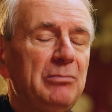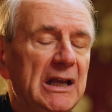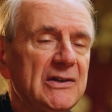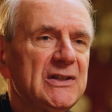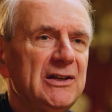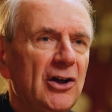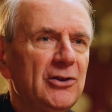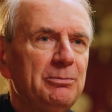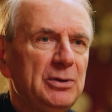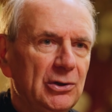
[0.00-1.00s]
"Blessed
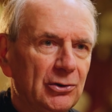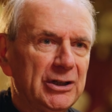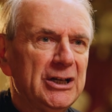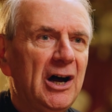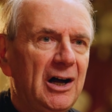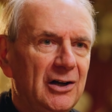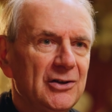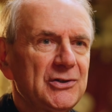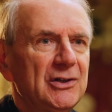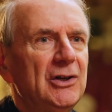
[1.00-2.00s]
are the pure in
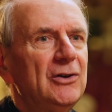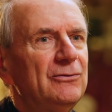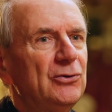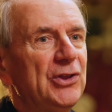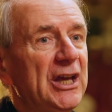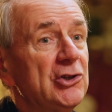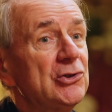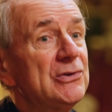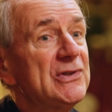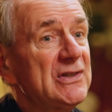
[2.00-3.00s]
heart, for they
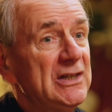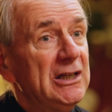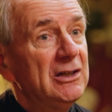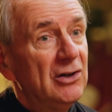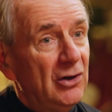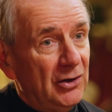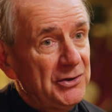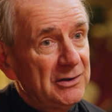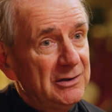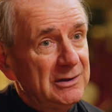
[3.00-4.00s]
shall see
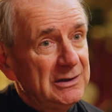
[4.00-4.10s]
God."